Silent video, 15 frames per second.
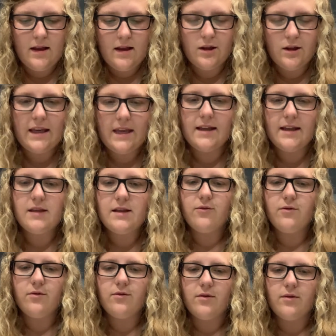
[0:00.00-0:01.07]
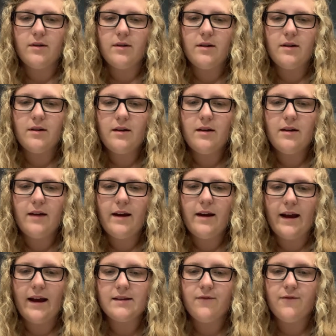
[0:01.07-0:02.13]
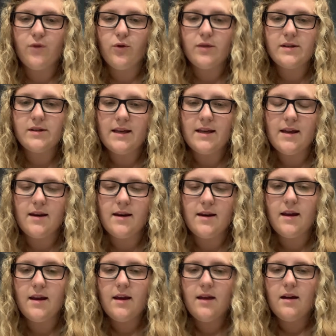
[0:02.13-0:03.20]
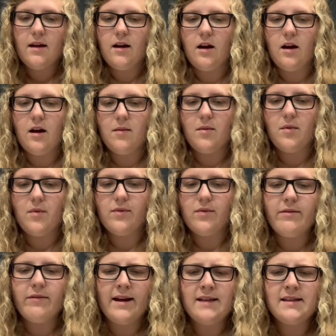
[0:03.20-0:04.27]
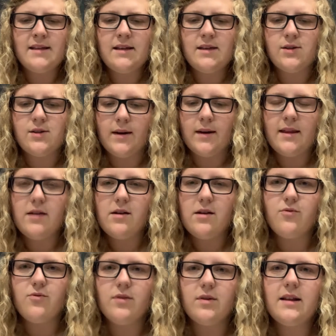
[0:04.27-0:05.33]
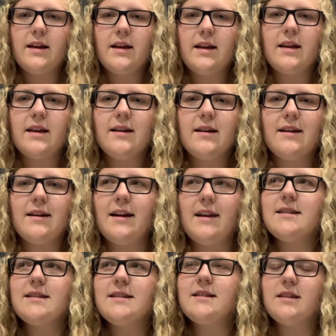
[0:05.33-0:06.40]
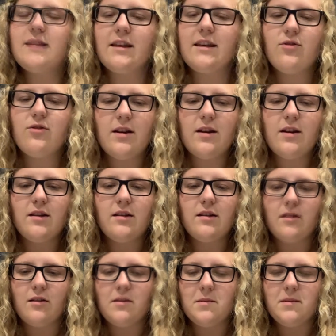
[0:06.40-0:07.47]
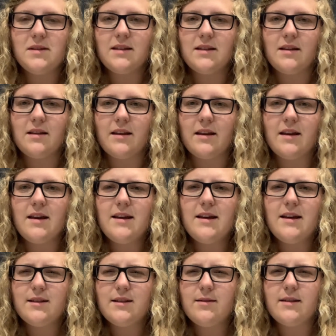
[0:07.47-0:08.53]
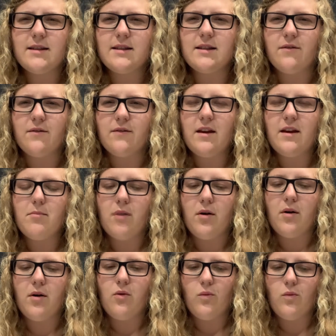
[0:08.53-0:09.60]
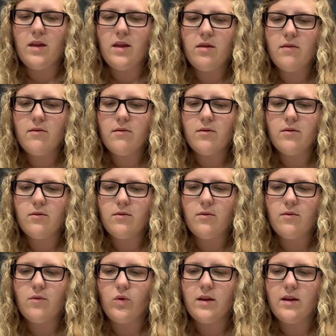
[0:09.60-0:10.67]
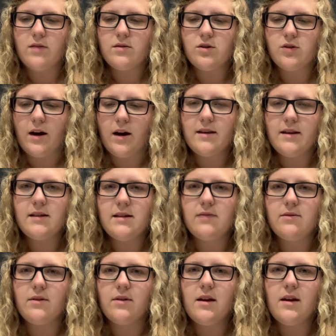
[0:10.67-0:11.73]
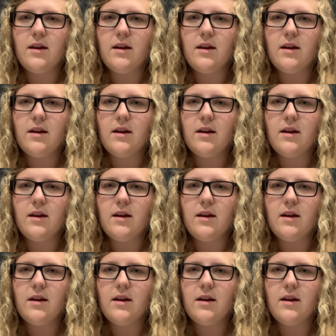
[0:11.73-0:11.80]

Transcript: looking into Acts 14, around 19 and 20 there, you really you get a good glimpse into some of the stuff that Paul went through when he was trying to